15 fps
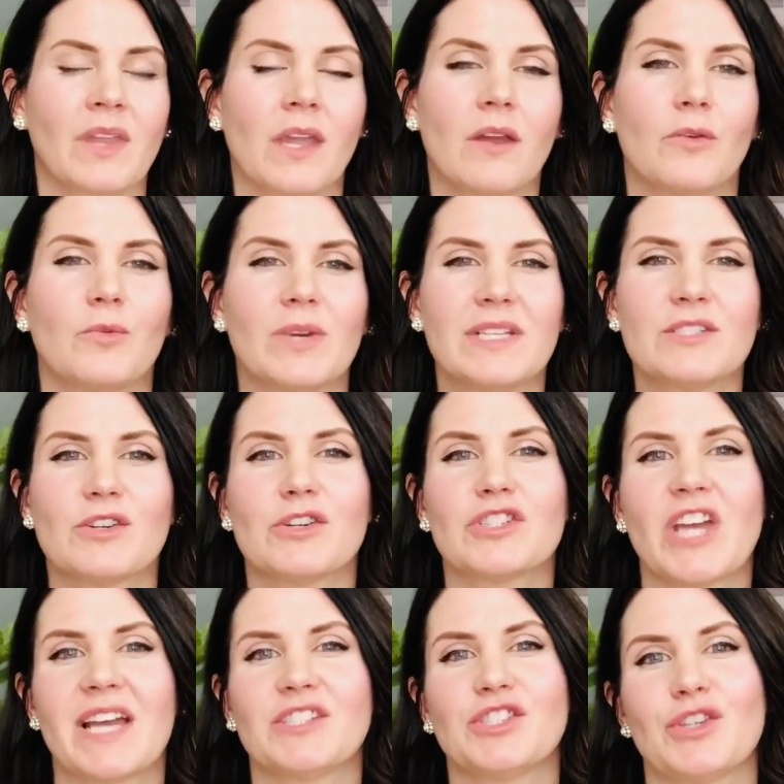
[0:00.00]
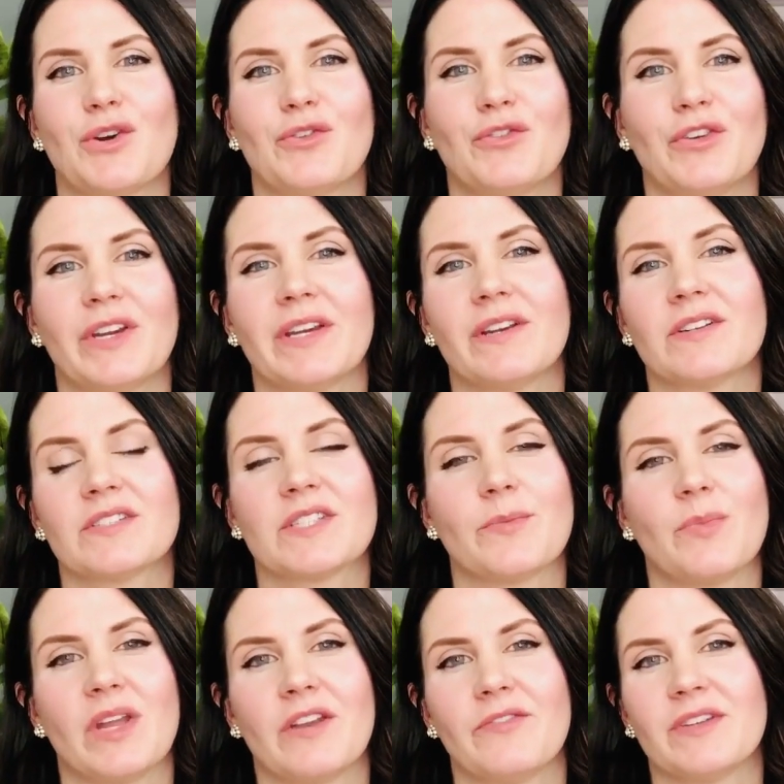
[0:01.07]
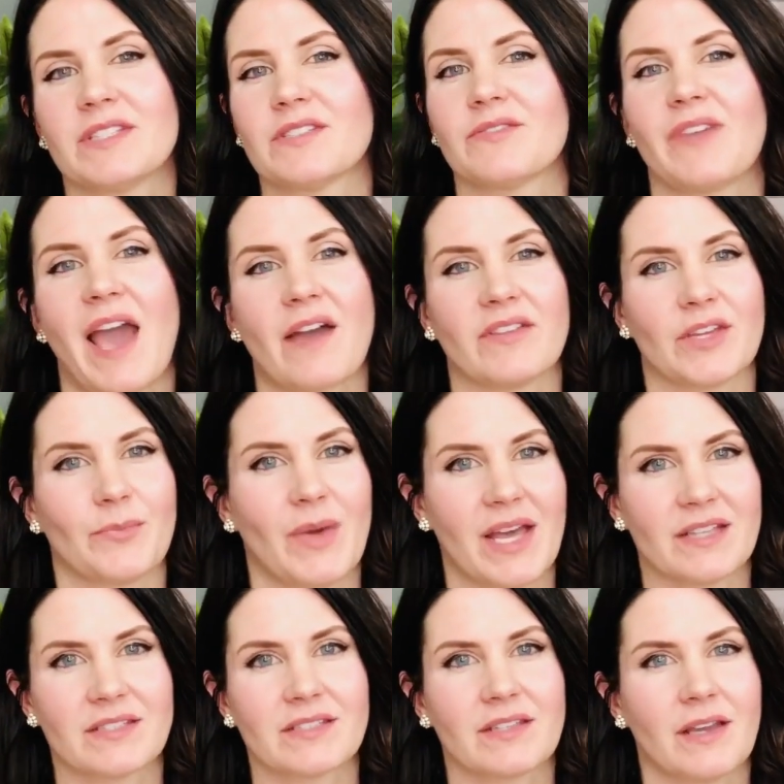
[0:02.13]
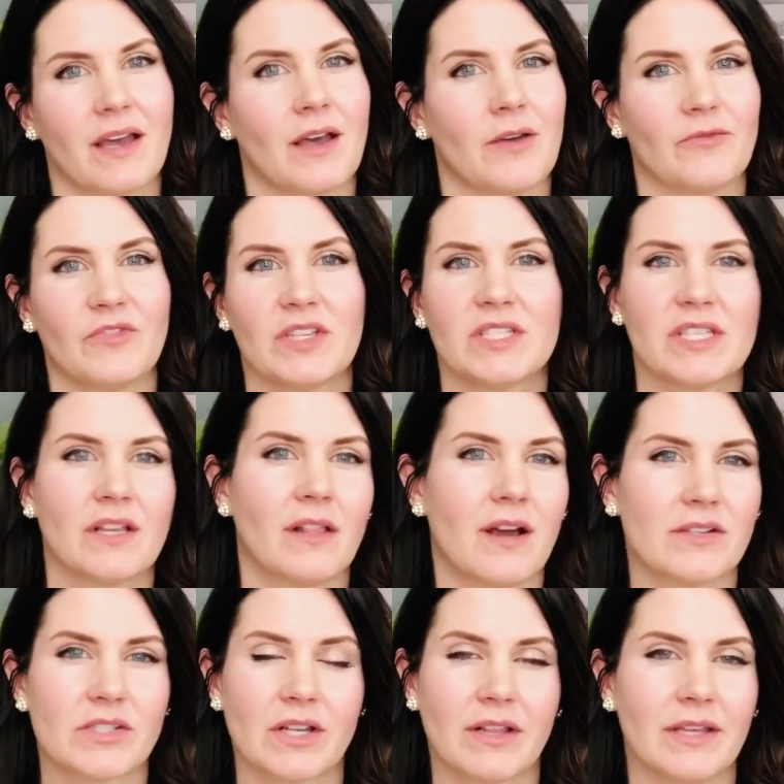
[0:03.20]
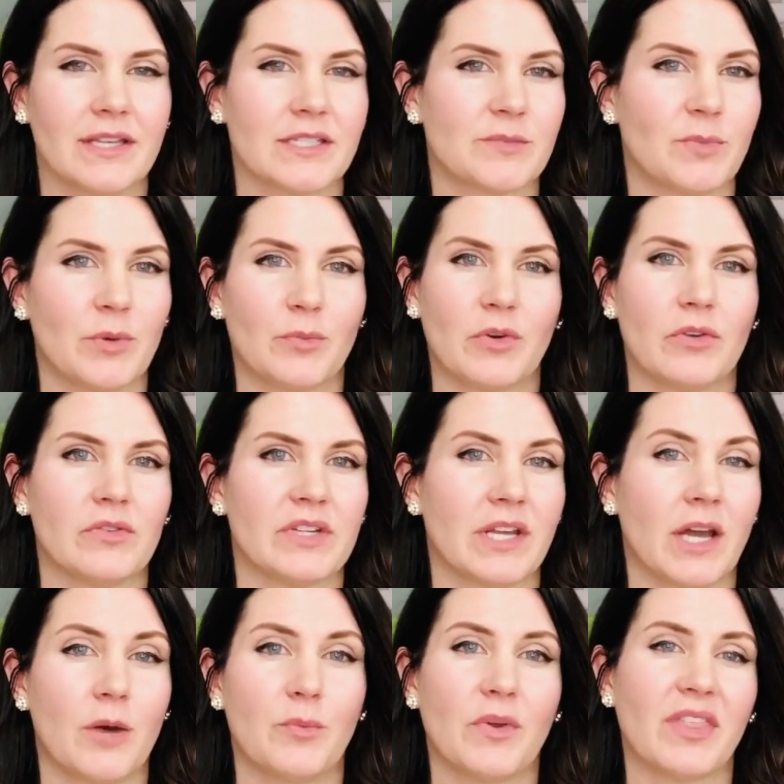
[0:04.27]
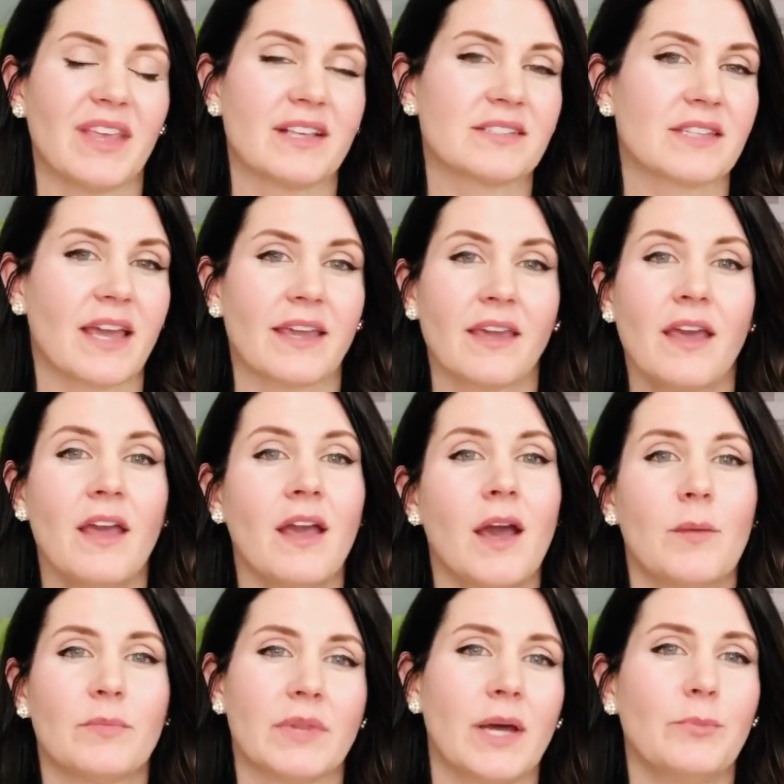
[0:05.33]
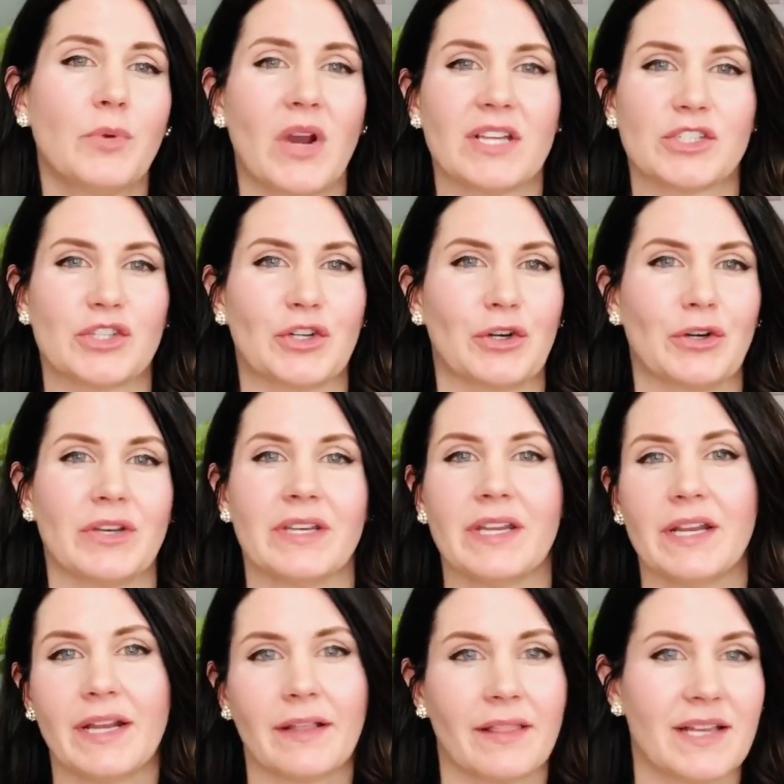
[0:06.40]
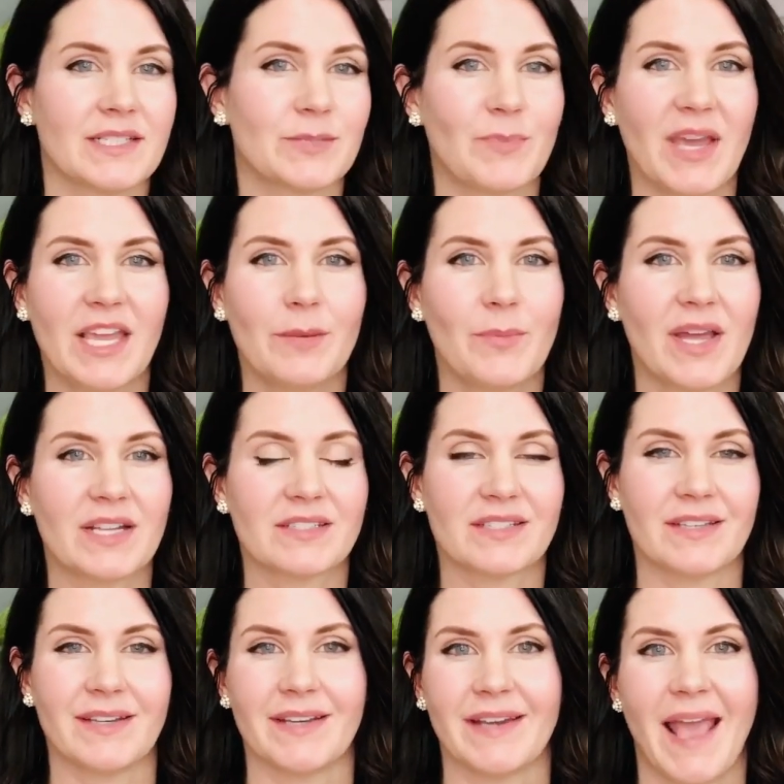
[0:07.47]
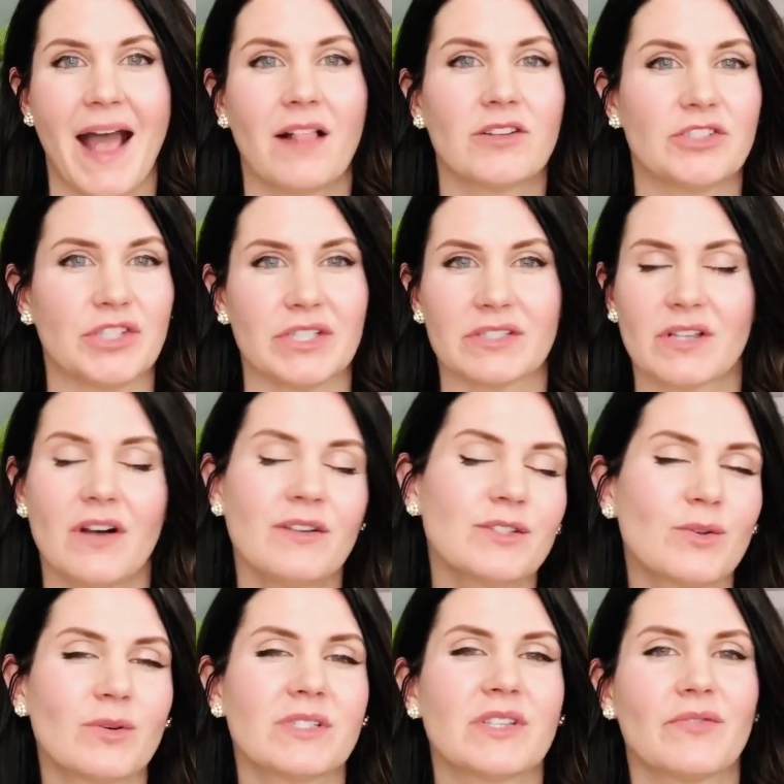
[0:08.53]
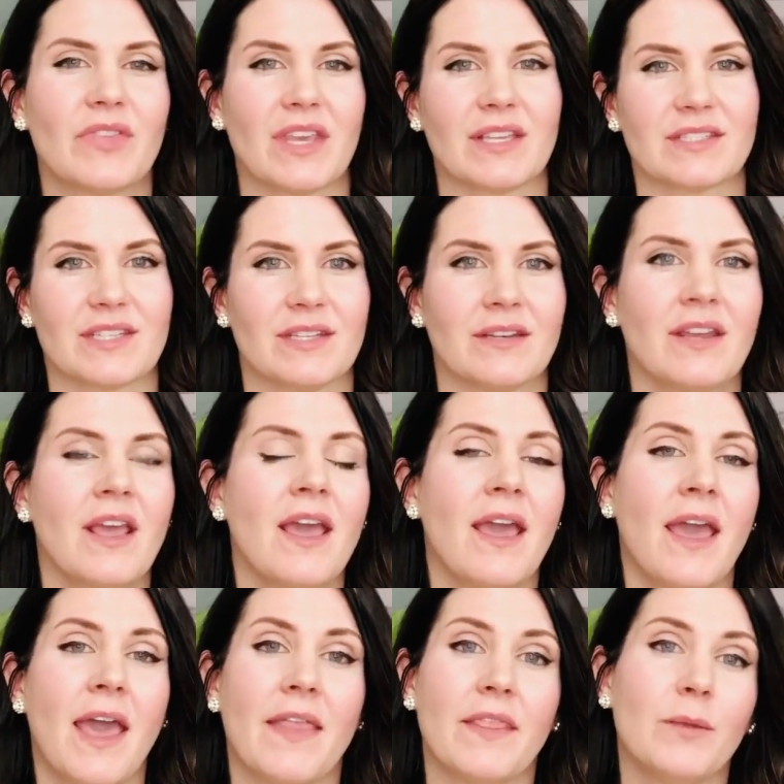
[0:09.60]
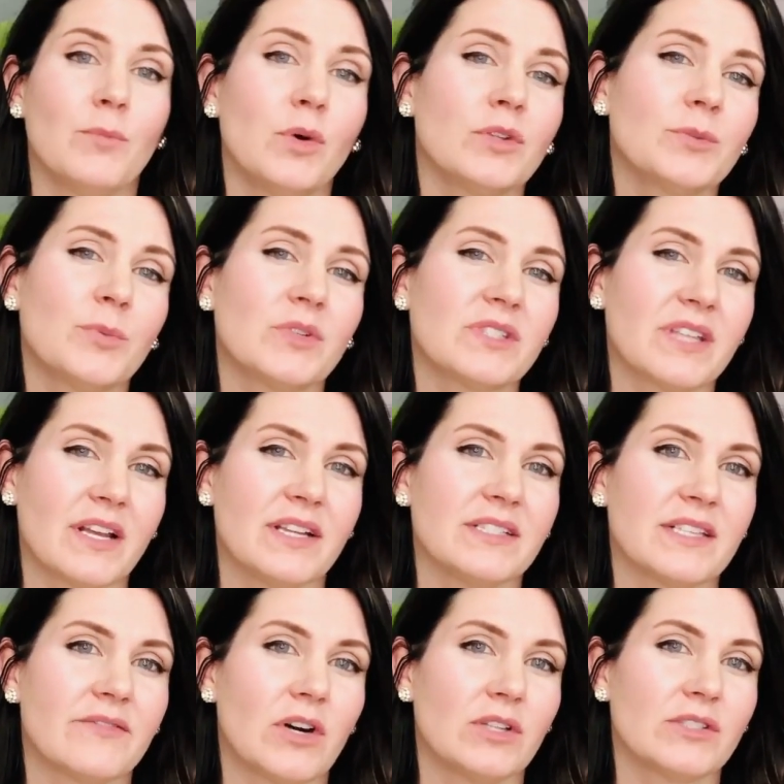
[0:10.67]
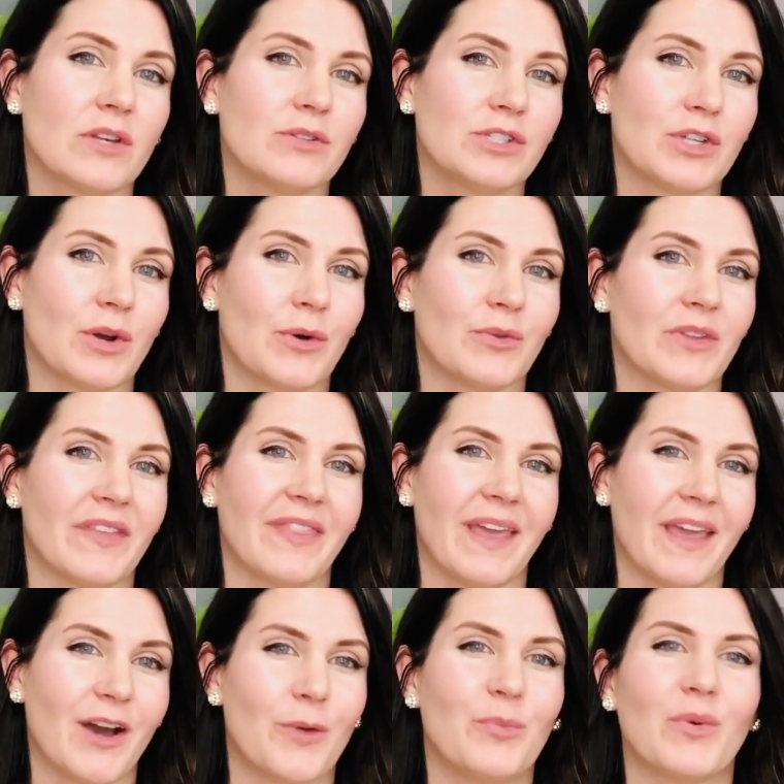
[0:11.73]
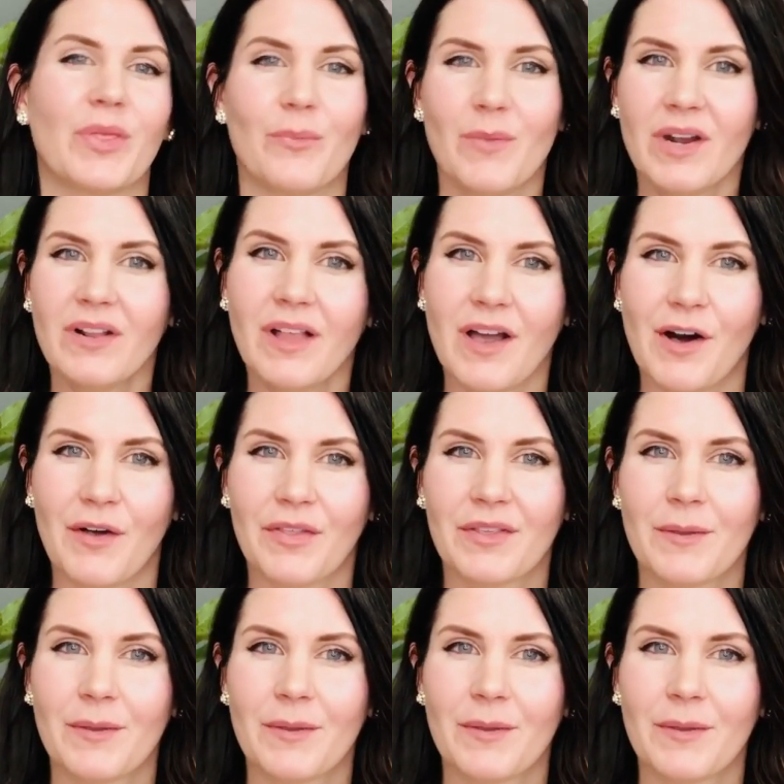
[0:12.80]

Research has shown for years the benefits of having pets. Physiologically, it's been proven to help with things like blood pressure, needing less pain medicine and allergies, all sorts of things. And then multiple studies have also shown that they help with mental health.